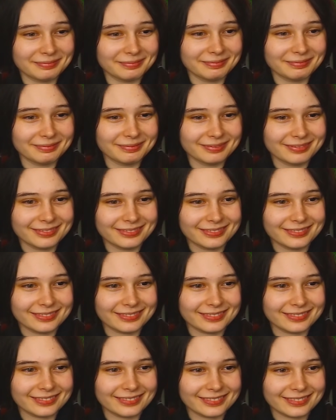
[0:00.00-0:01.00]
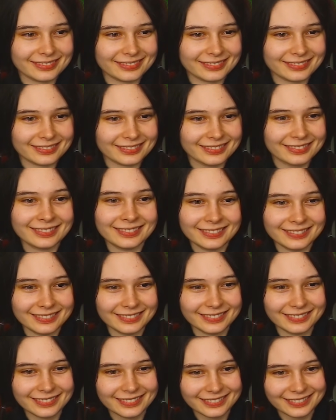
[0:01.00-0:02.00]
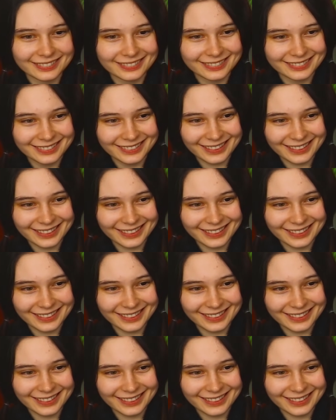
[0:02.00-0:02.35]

[no speech]